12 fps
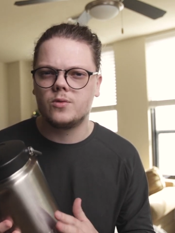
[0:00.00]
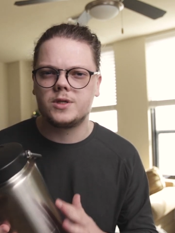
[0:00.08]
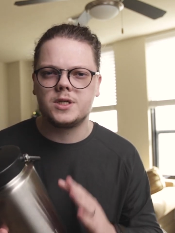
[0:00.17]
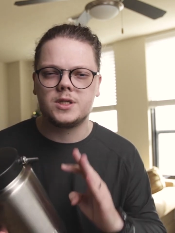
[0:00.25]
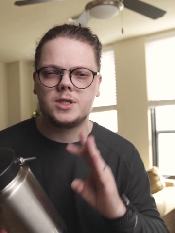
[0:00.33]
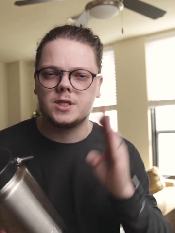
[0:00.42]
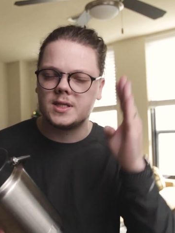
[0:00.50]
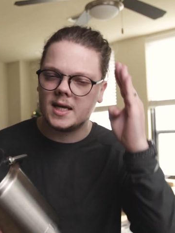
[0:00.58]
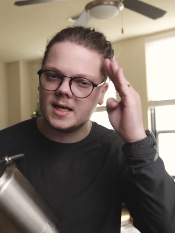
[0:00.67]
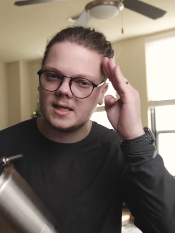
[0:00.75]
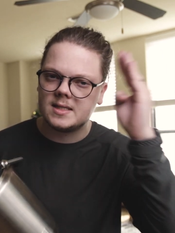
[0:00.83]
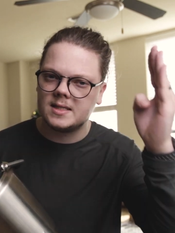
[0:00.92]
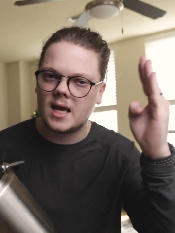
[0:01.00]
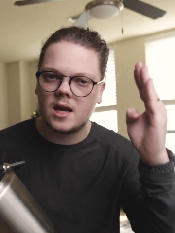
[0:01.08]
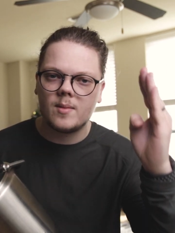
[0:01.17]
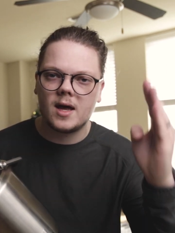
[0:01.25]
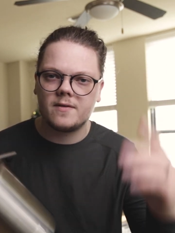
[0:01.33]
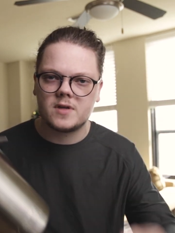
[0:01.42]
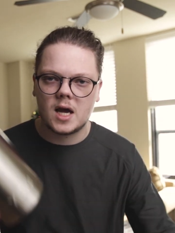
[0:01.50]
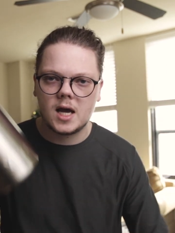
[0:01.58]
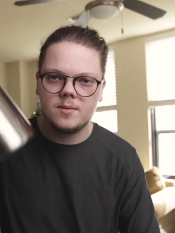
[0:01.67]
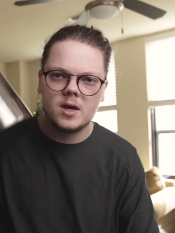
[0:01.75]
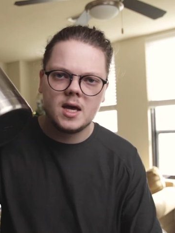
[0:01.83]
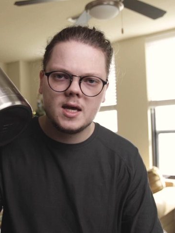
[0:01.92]
which is just an insane amount of
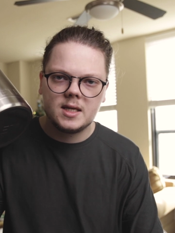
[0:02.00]
time